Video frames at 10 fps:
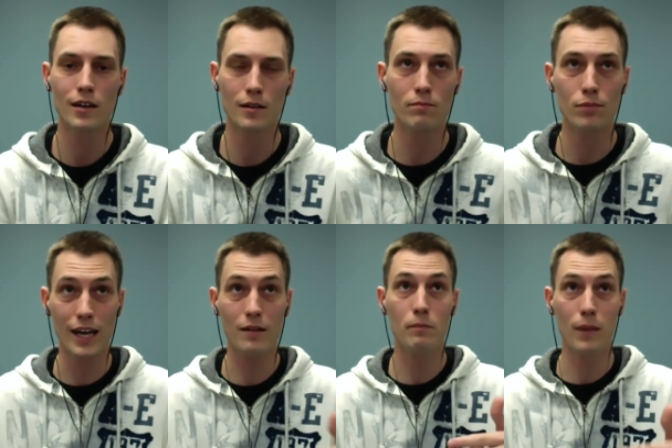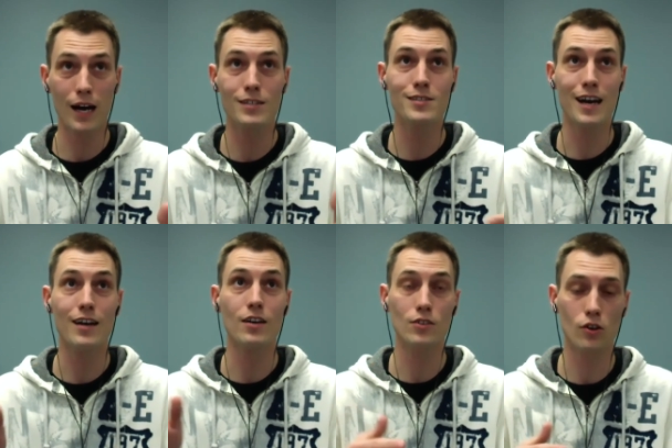or
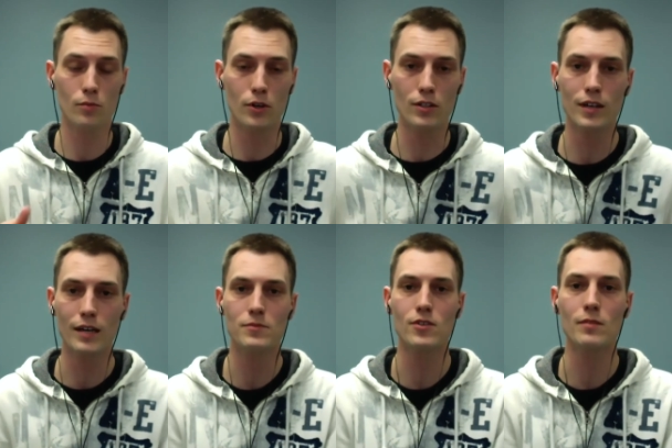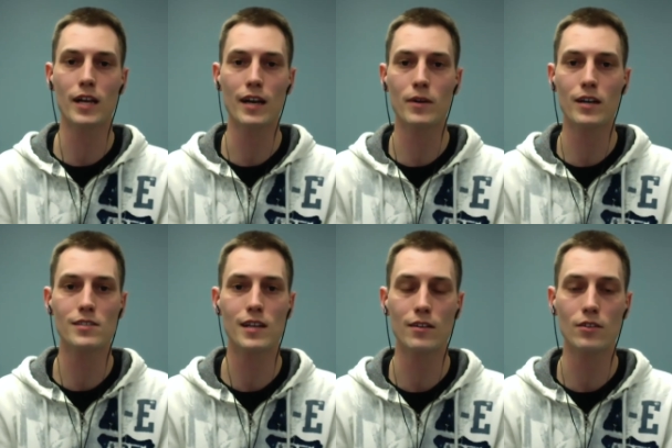blackbox.global. I'm sorry,
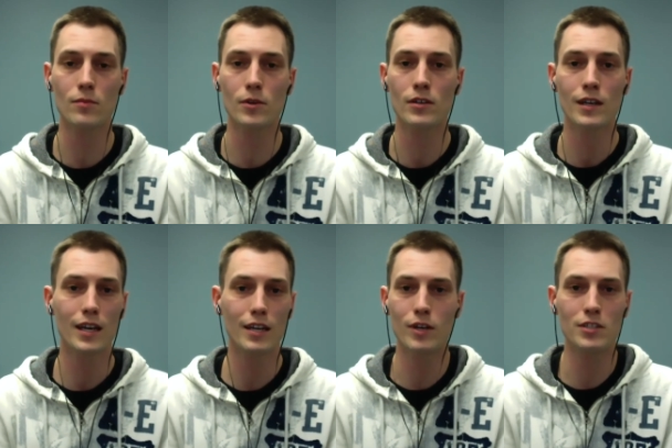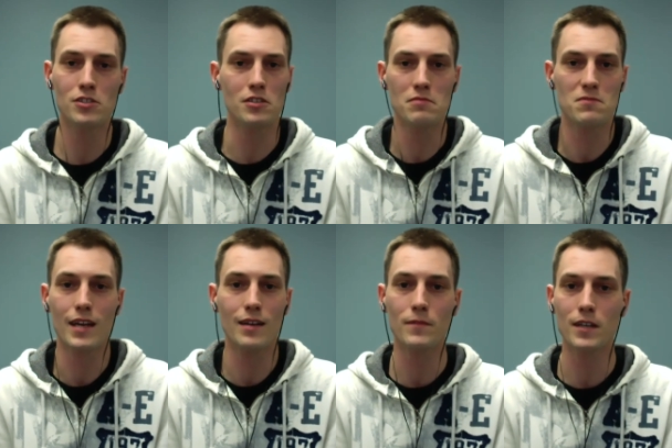blackbox.global and register.
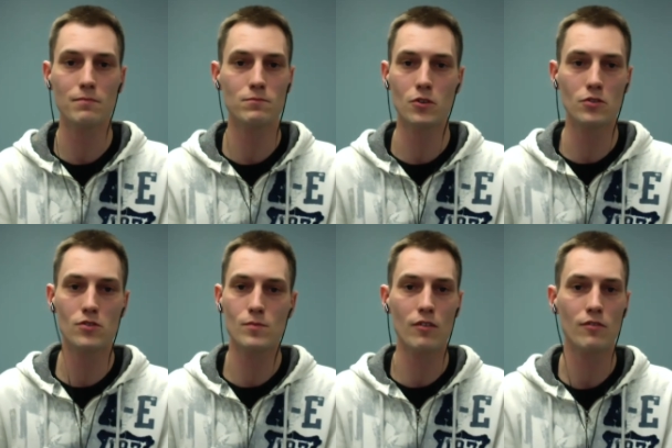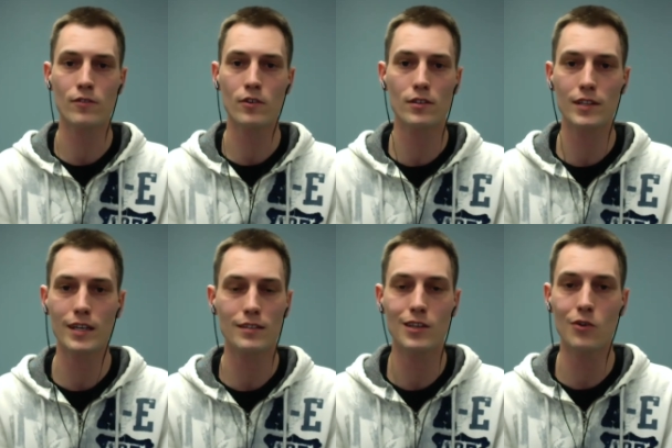Sign up there. Don't use my referral
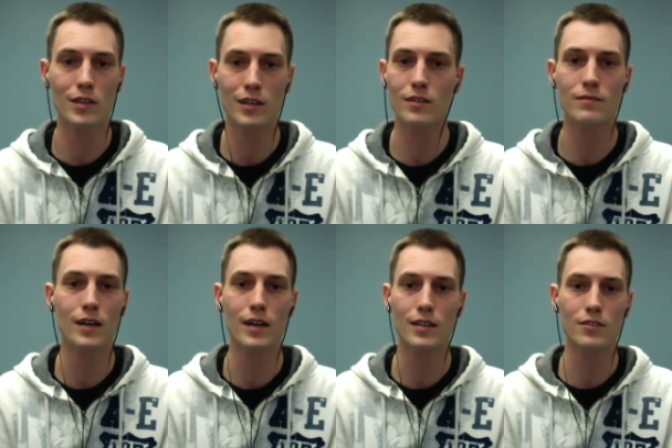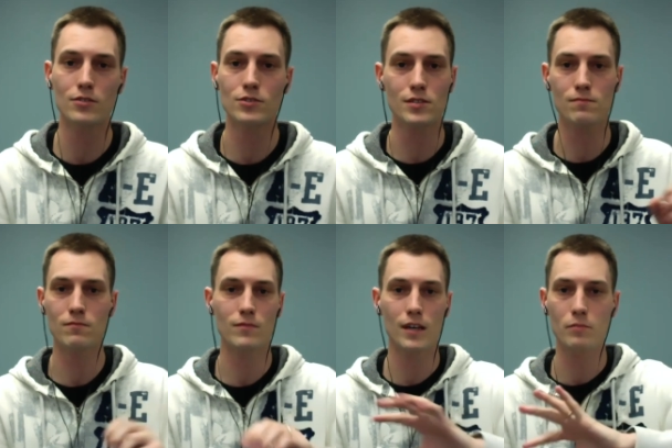link. Don't care. You'll just
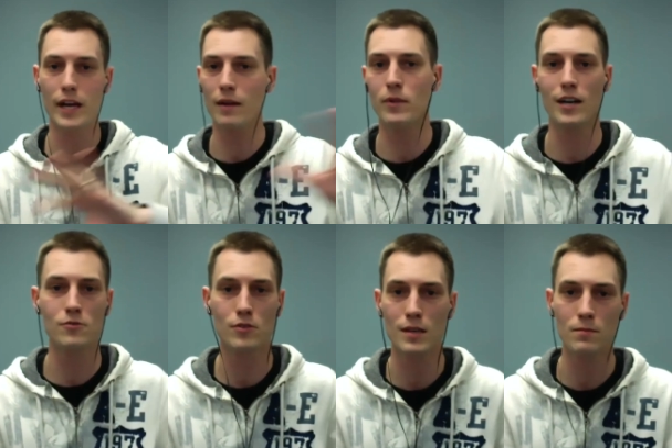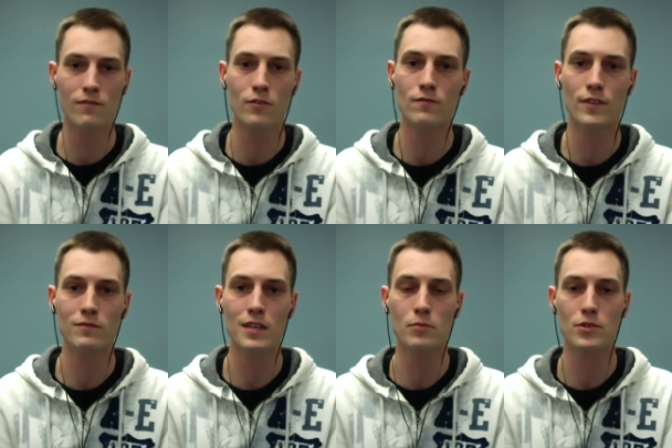BlackBox will keep the full
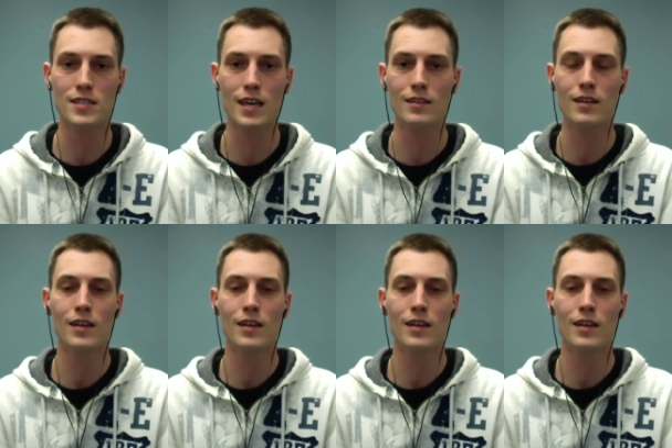15%,